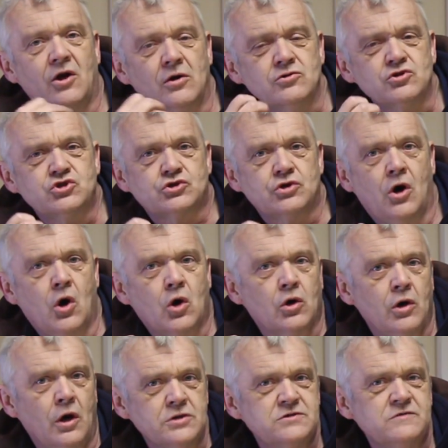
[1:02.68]
a long
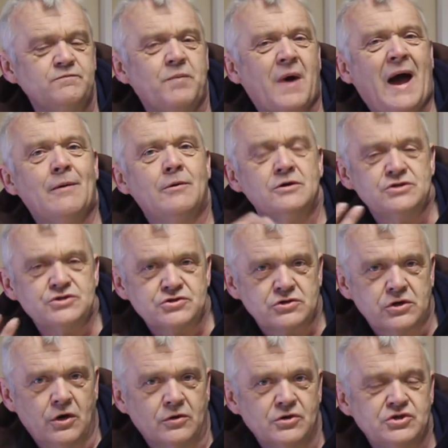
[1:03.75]
stroke, lots of power,
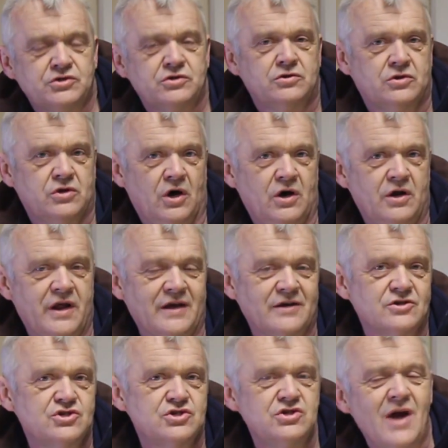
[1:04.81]
slow
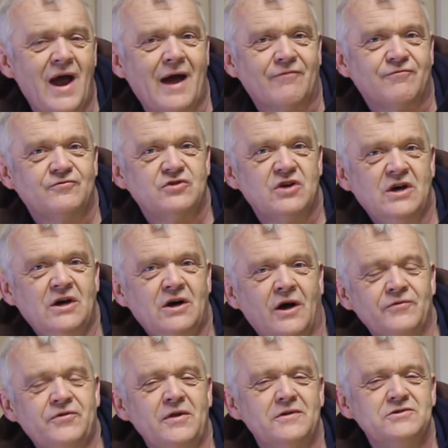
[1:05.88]
turning shaft.
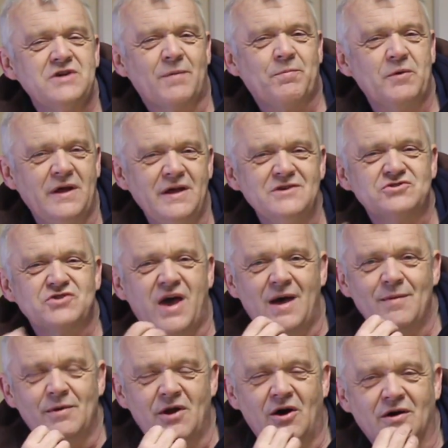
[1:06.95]
Until the Japanese
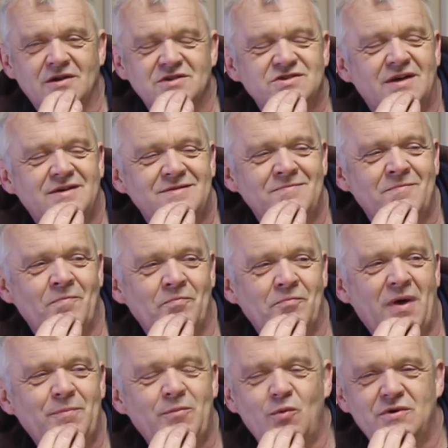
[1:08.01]
came along and said,
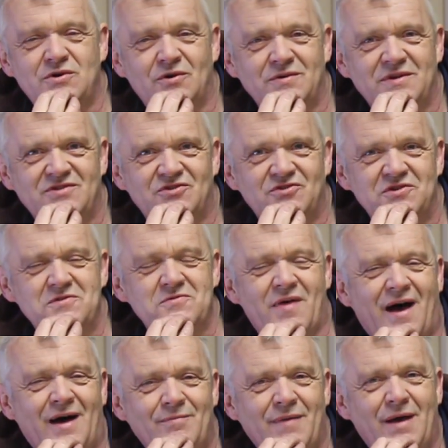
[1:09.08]
hmm, maybe we don't need to do
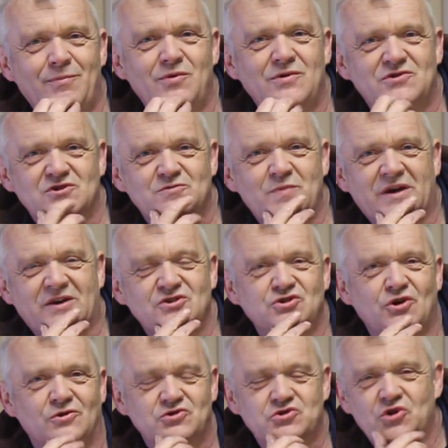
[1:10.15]
that, maybe we just make a
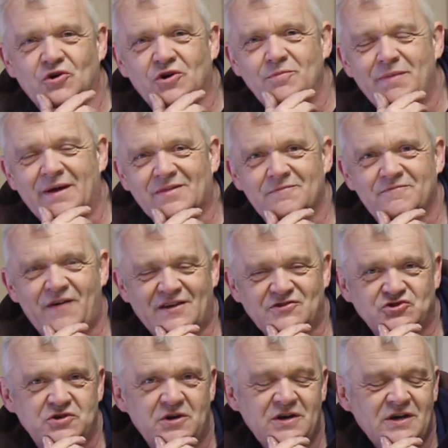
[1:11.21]
short stroke and make them
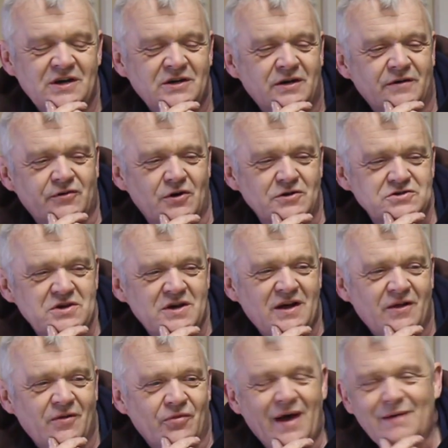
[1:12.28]
fast. And of course,
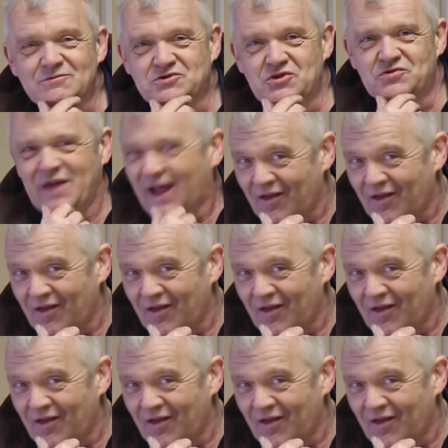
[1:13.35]
that was the